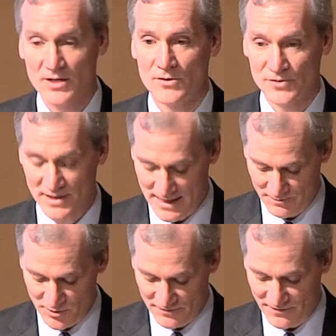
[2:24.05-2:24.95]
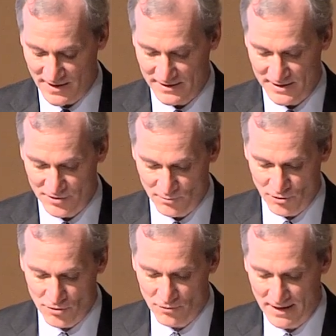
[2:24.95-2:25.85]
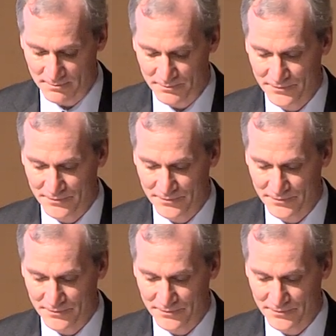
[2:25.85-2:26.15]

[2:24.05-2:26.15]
whose name you can find in your program.